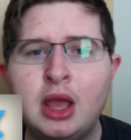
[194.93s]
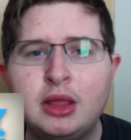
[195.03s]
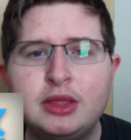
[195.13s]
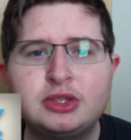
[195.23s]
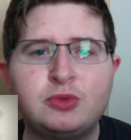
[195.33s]

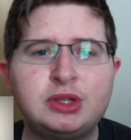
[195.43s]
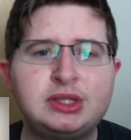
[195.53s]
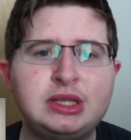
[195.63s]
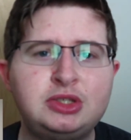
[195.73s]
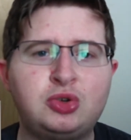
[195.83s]
This one
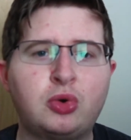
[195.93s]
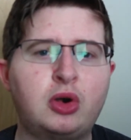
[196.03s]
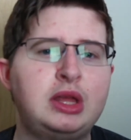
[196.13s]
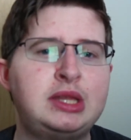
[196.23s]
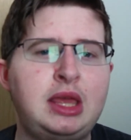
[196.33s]
sees
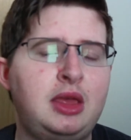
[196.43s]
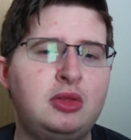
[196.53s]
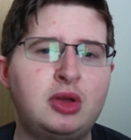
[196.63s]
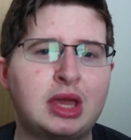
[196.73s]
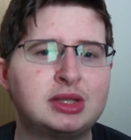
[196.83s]
Dory taking a
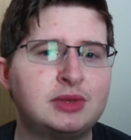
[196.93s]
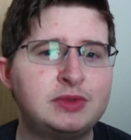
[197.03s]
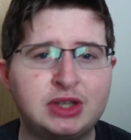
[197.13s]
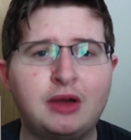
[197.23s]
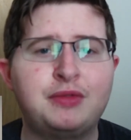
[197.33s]
look at some
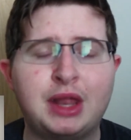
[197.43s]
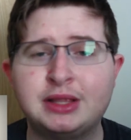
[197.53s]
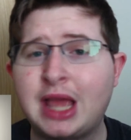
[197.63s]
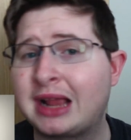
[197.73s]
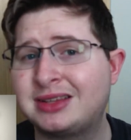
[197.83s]
stuff that
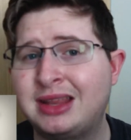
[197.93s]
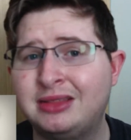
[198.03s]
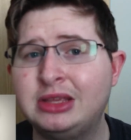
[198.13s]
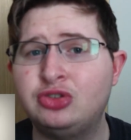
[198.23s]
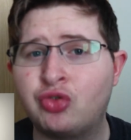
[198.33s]
is
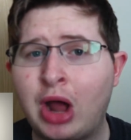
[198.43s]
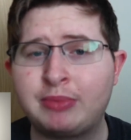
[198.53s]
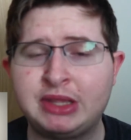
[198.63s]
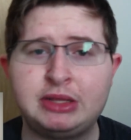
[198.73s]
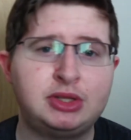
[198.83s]
accidentally
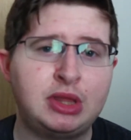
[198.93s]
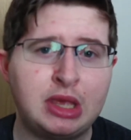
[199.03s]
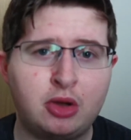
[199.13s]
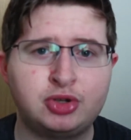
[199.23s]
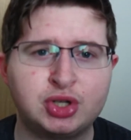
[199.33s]
dropped into
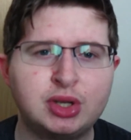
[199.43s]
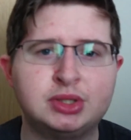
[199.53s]
the ocean,